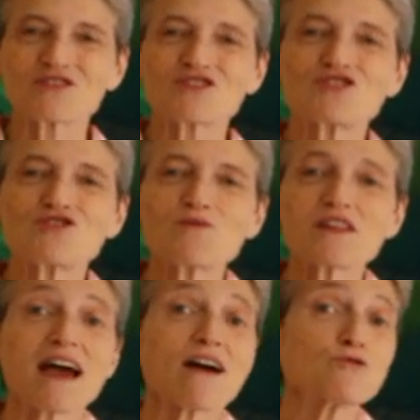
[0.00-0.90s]
to do
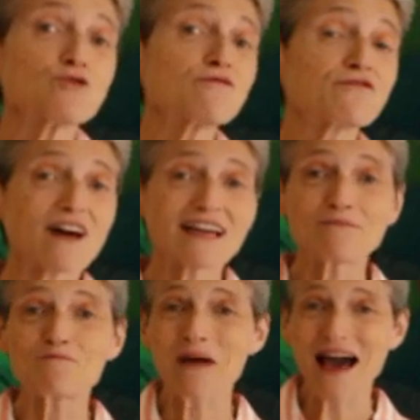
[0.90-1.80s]
with how you
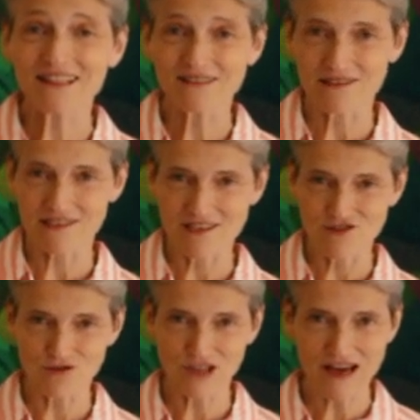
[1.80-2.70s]
find balance in
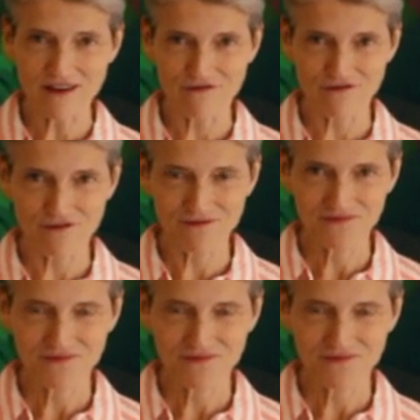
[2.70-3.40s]
your life.